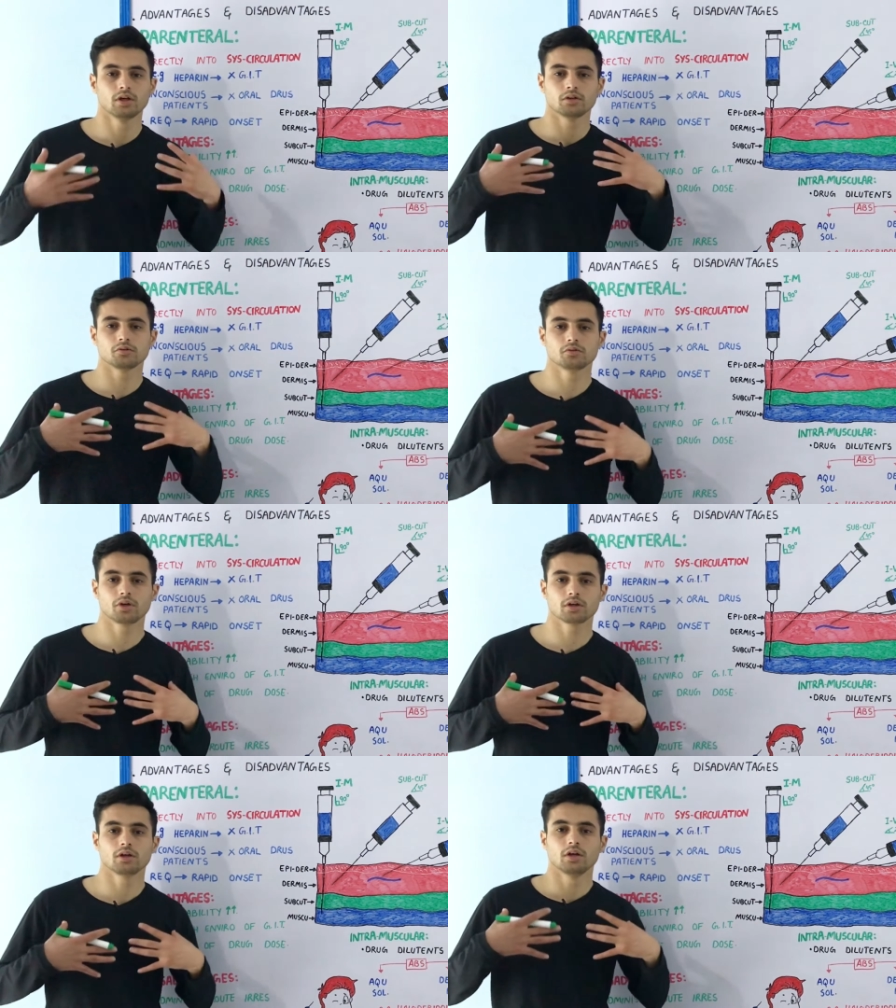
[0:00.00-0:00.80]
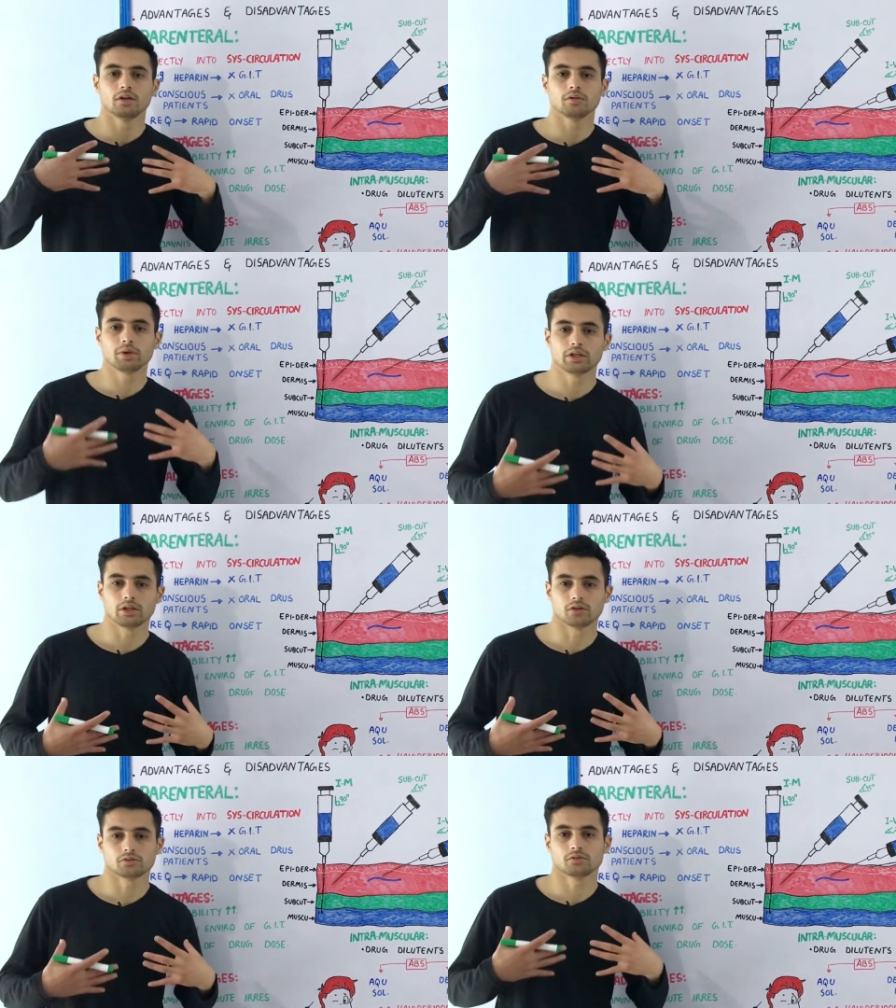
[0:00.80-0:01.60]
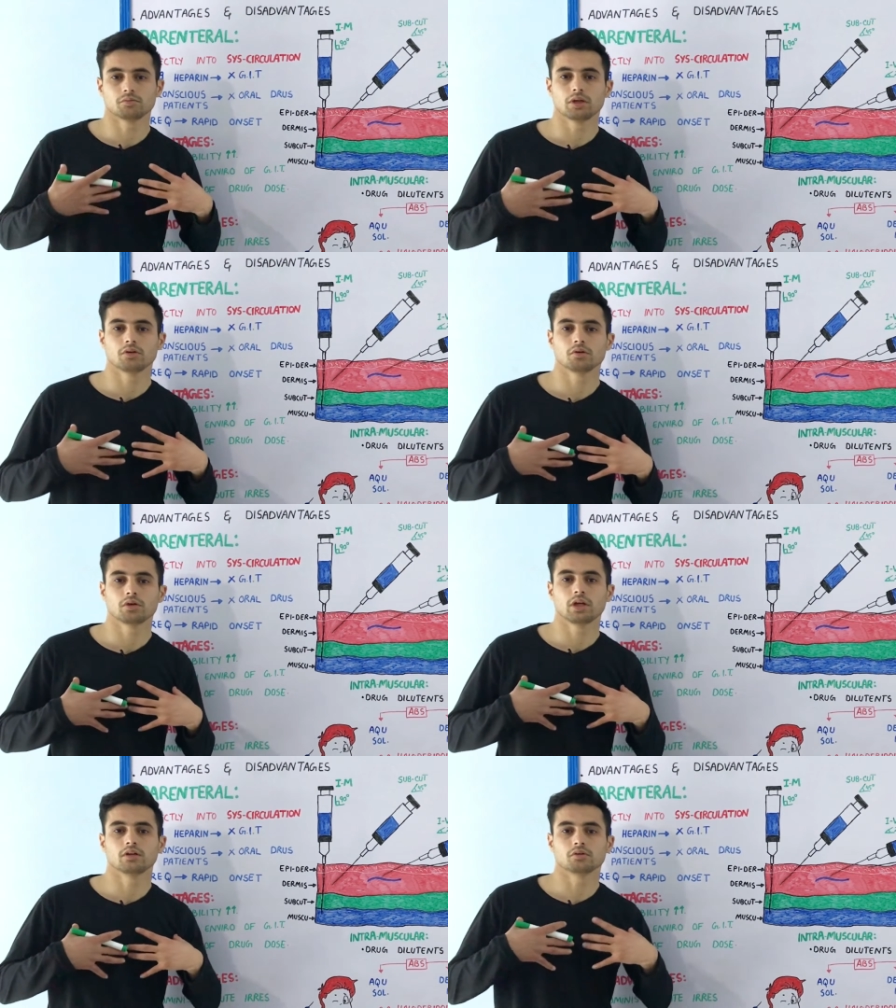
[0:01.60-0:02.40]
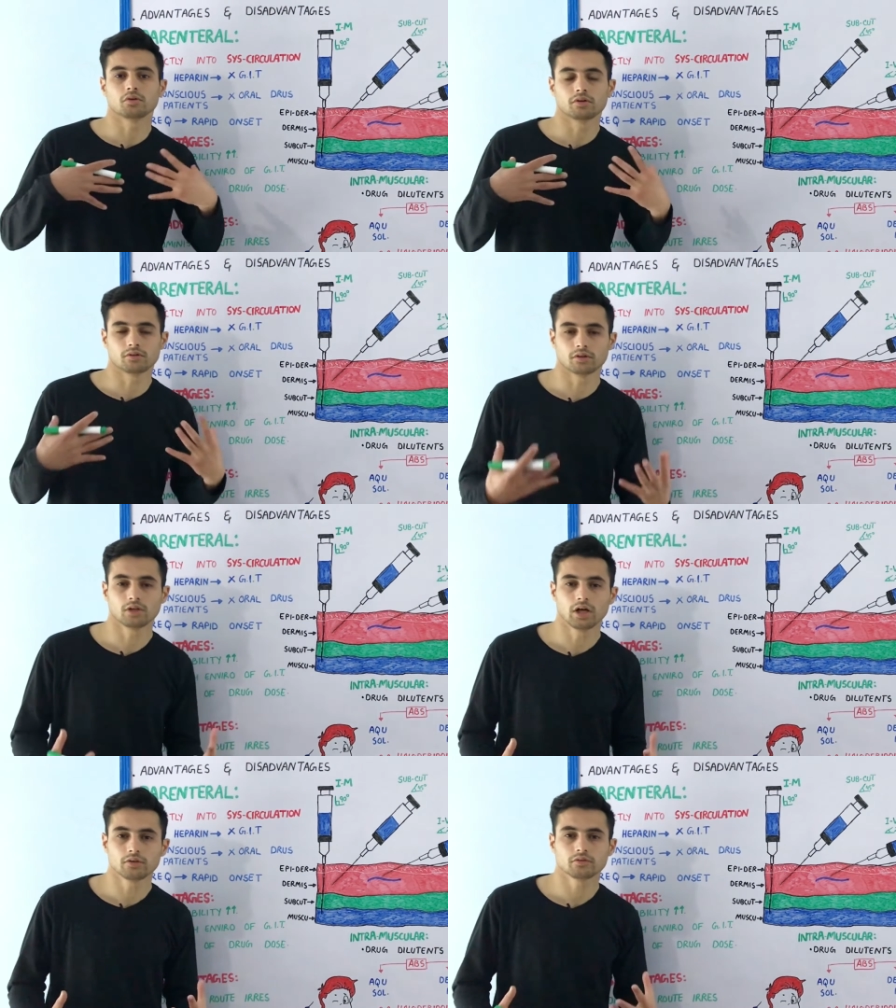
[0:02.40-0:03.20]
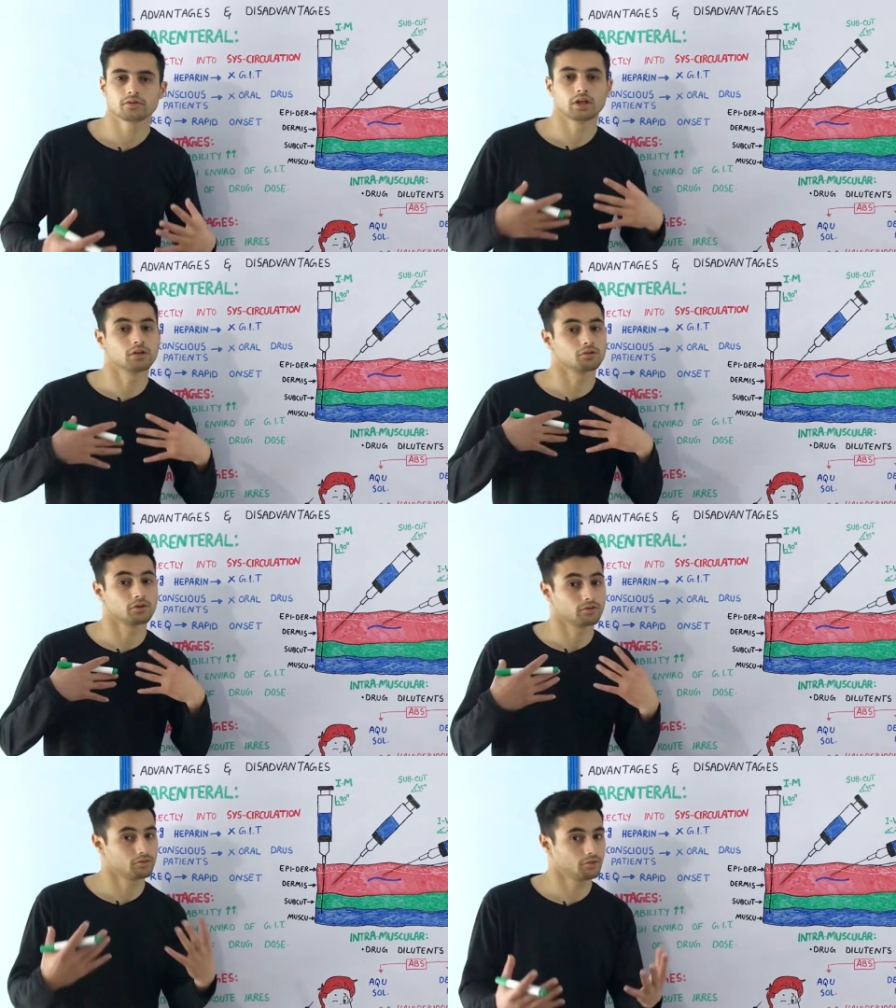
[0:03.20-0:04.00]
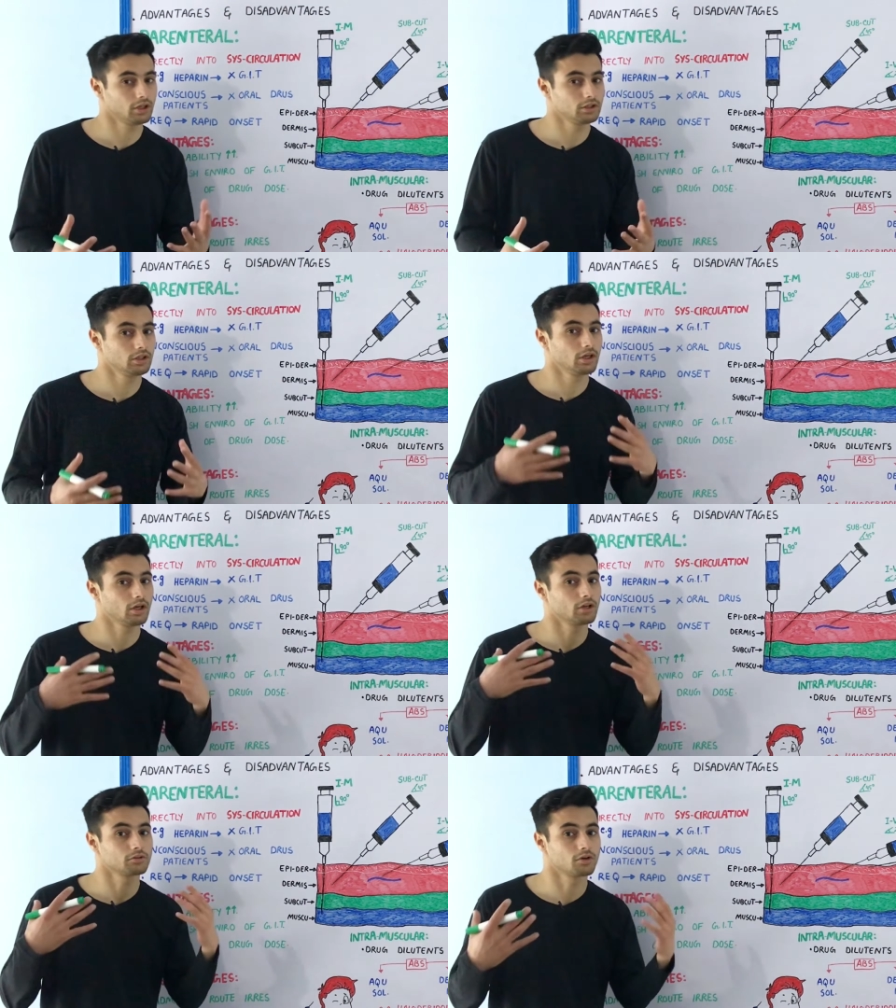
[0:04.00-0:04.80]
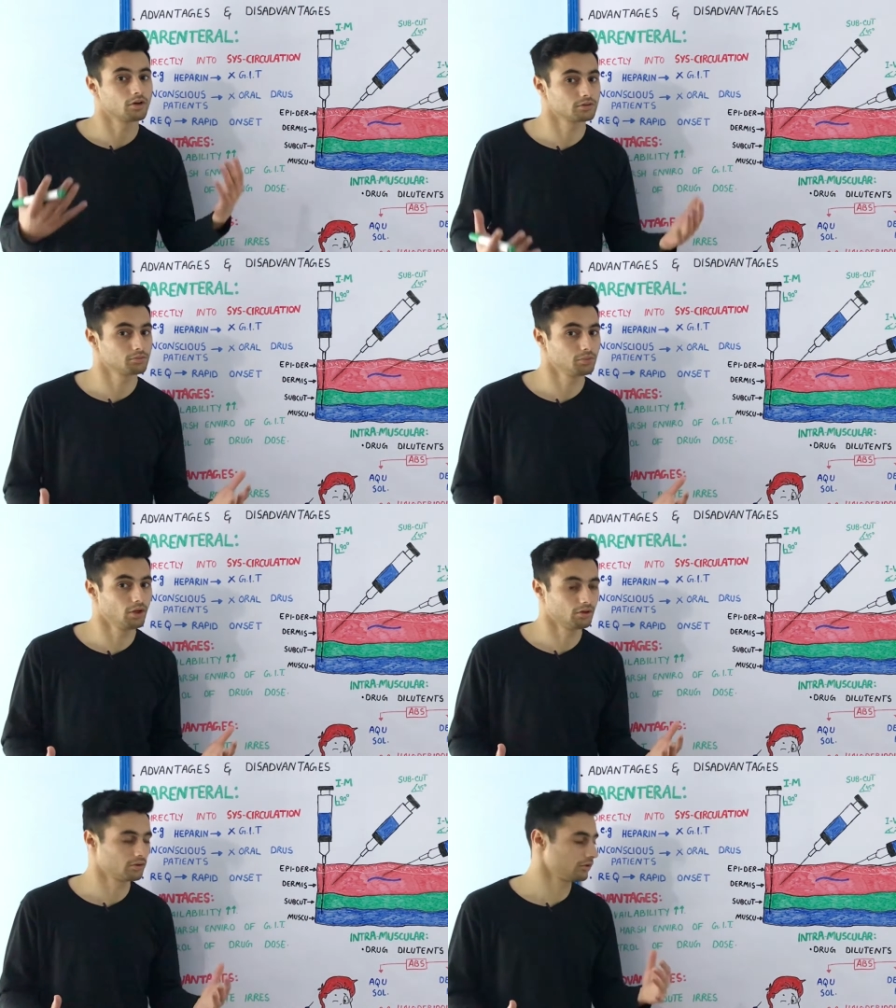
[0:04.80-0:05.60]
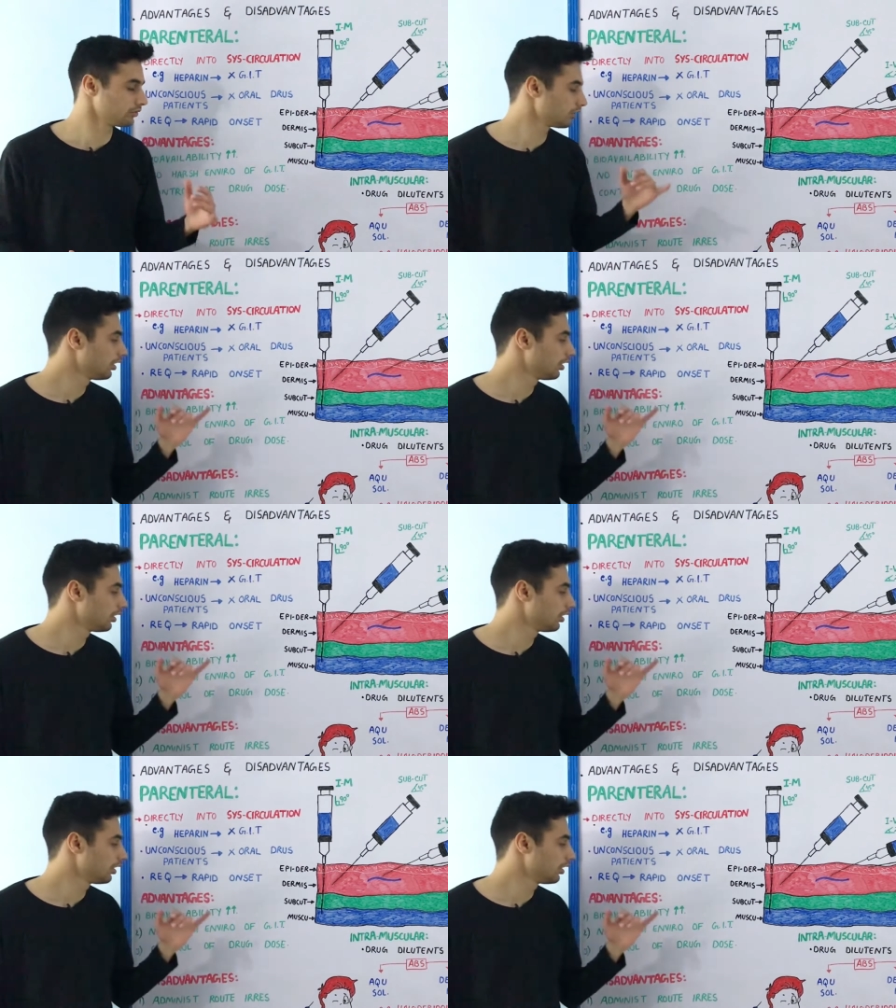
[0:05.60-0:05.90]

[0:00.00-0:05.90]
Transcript: The drug the medication may go into his lungs, into his trachea and cause blockage.